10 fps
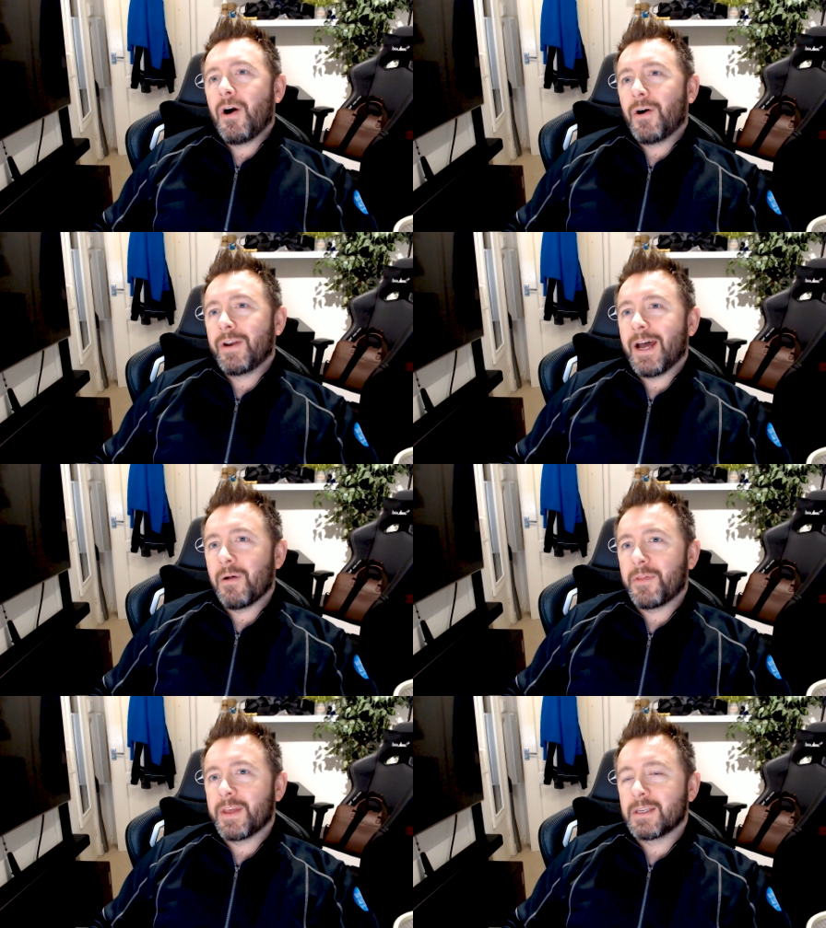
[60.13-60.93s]
on
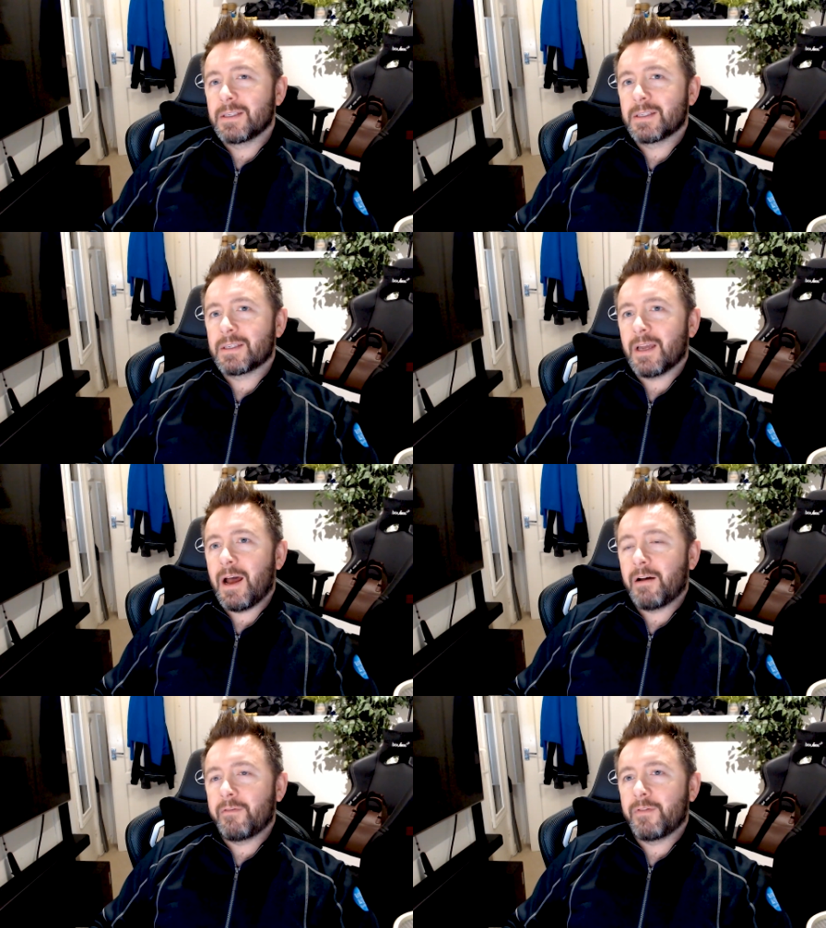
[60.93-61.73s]
how things
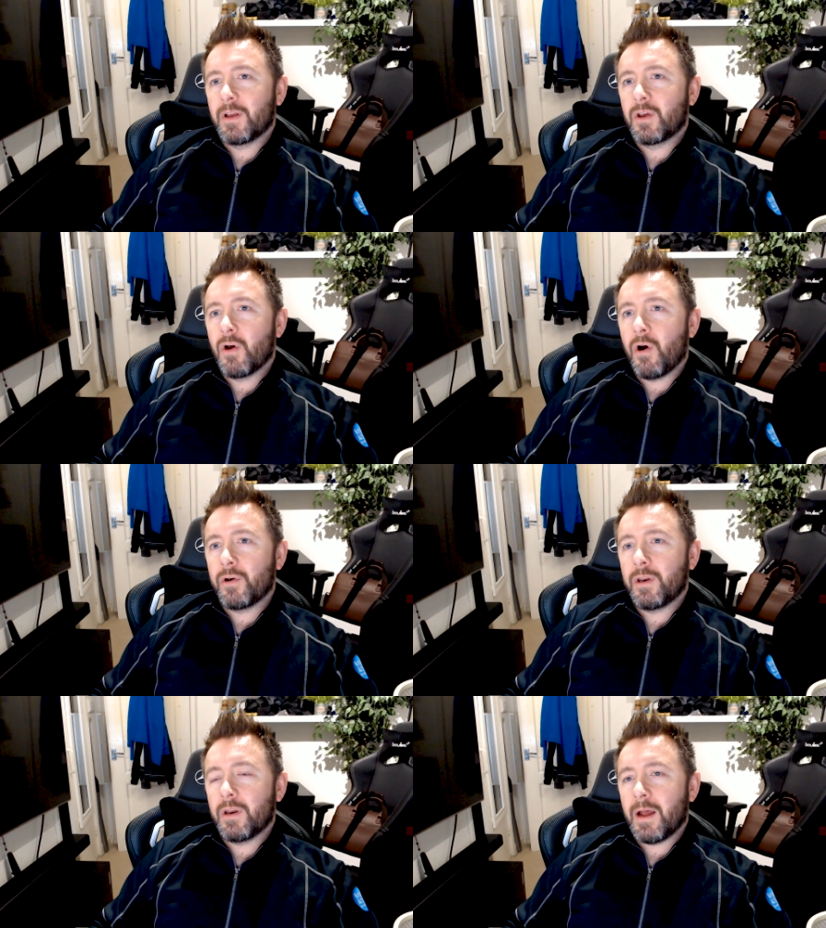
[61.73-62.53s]
have
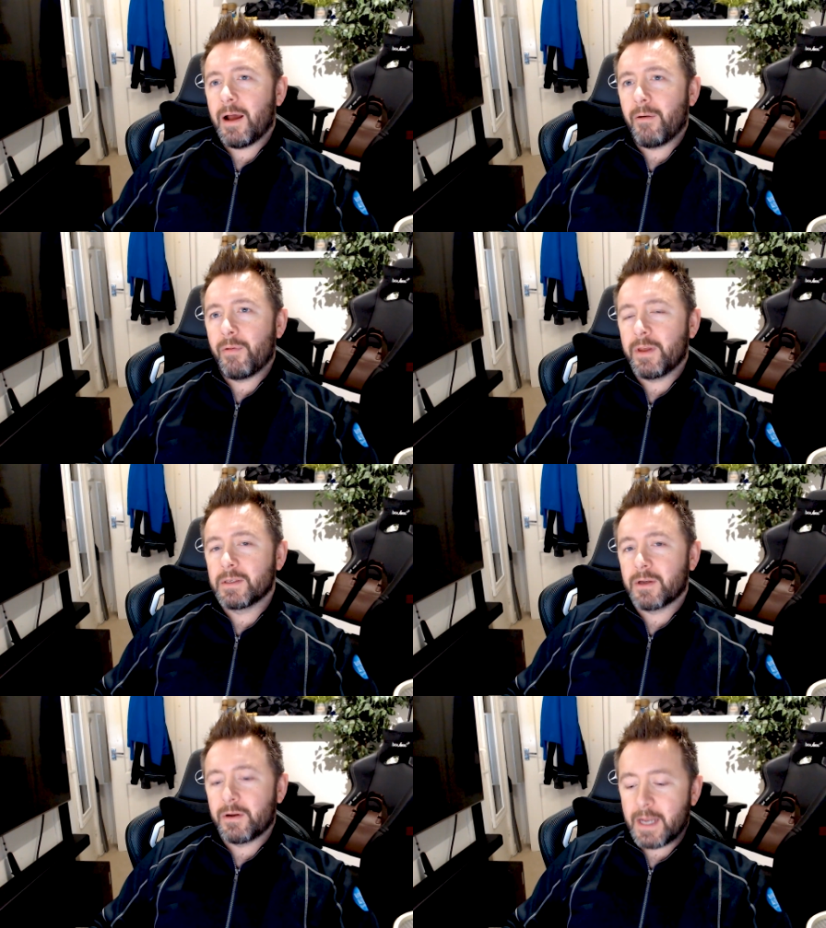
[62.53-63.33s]
gone, how
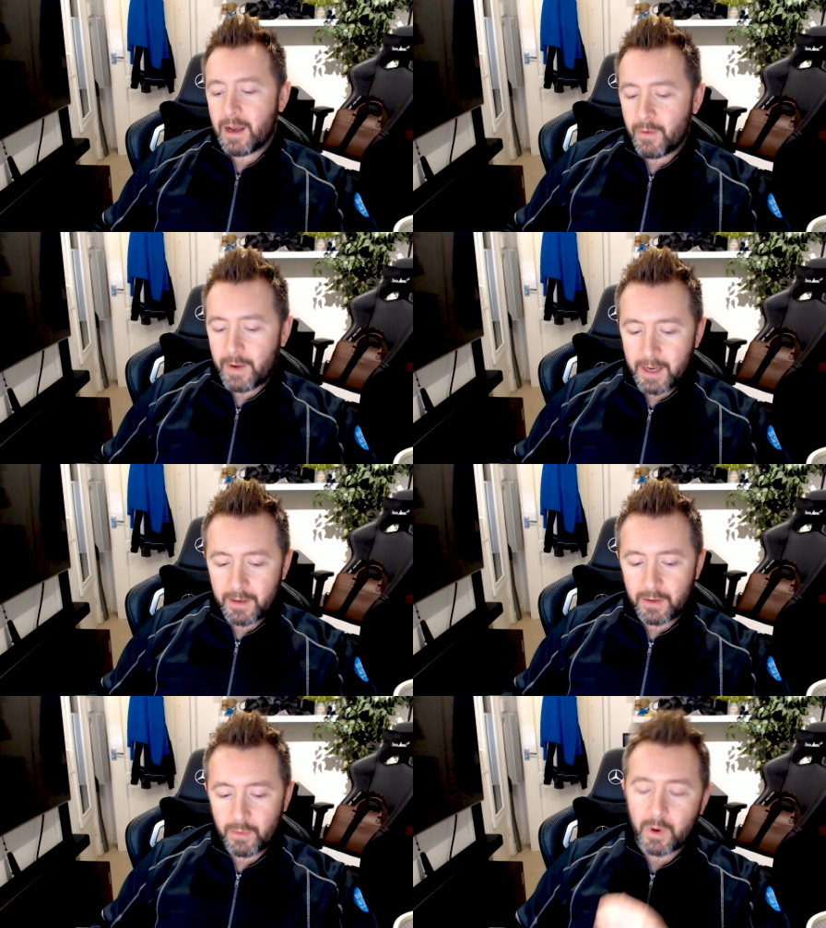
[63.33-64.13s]
things are now,
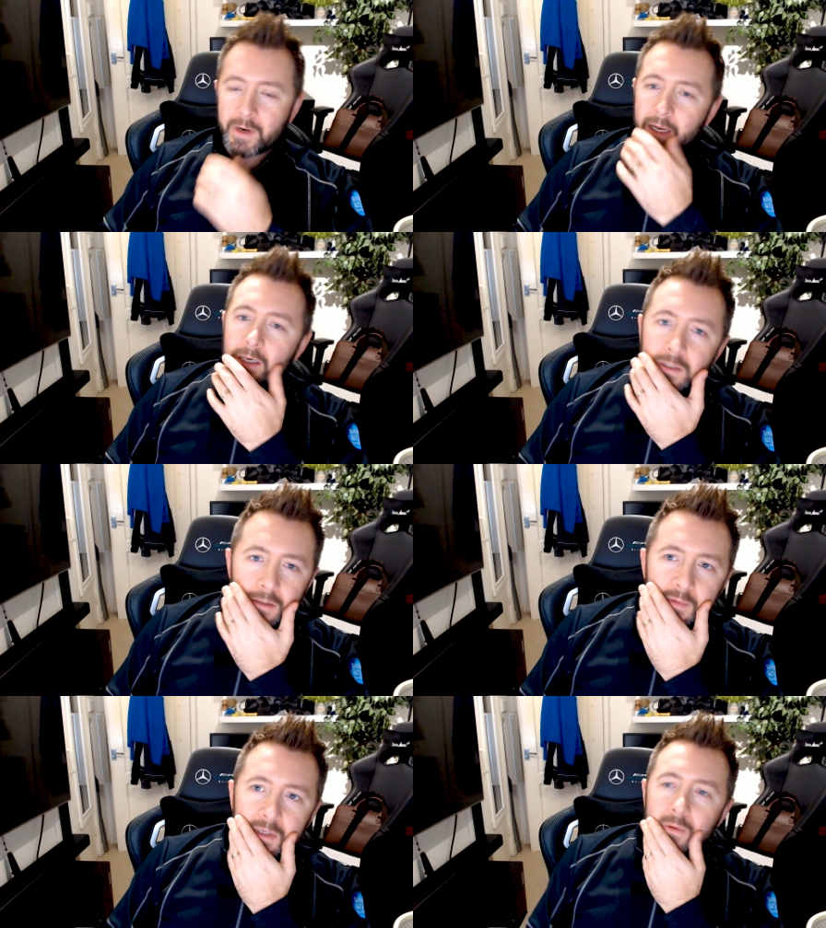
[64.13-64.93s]
and what I
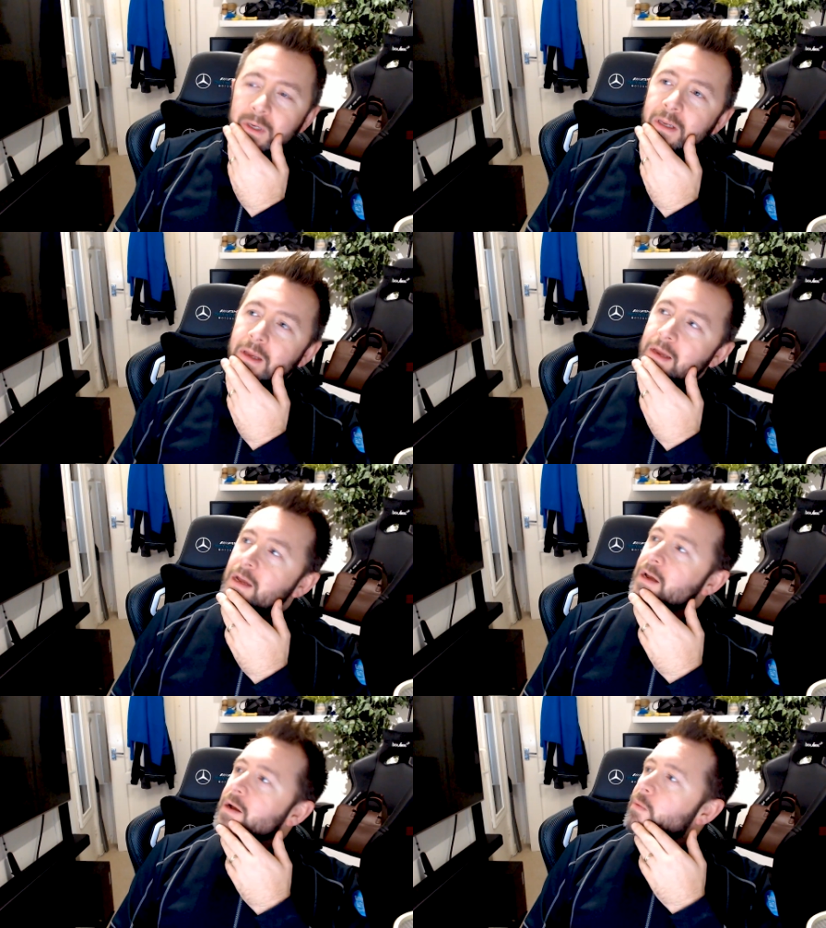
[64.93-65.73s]
should be doing
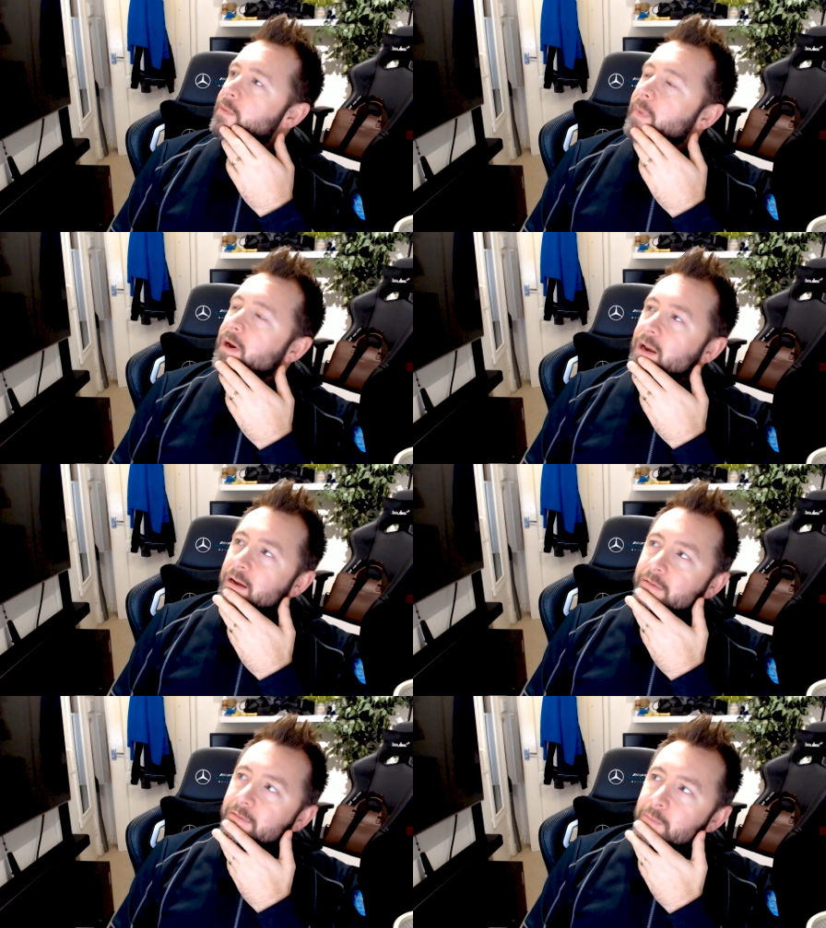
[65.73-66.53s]
with my
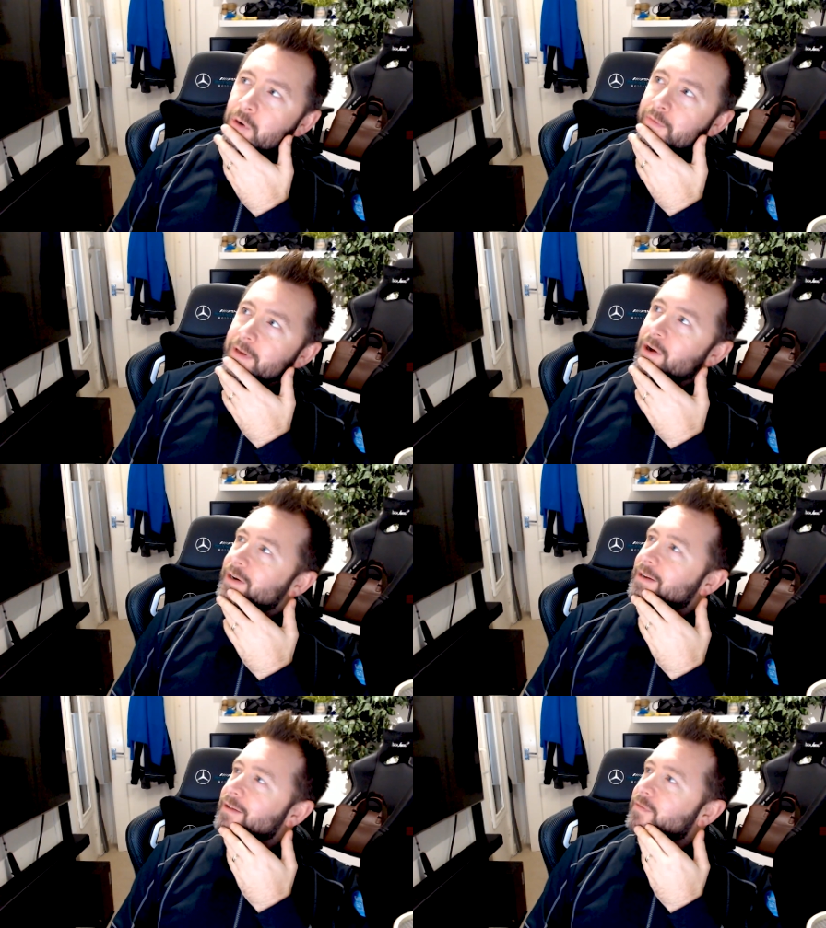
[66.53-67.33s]
life moving
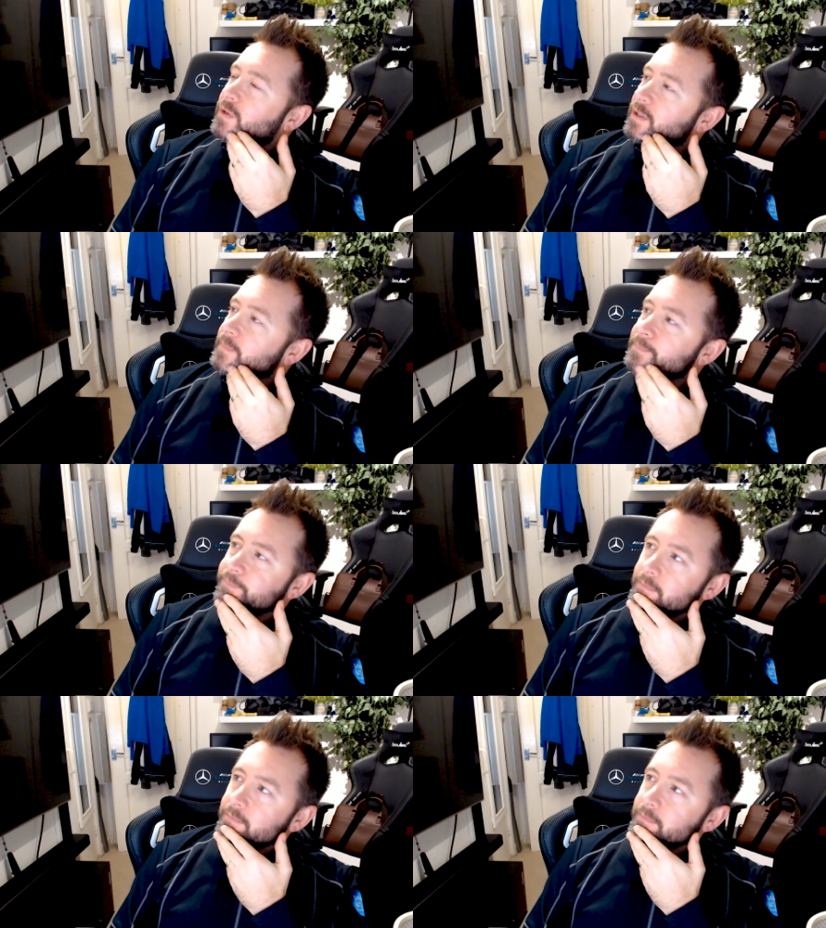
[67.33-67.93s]
on into the future.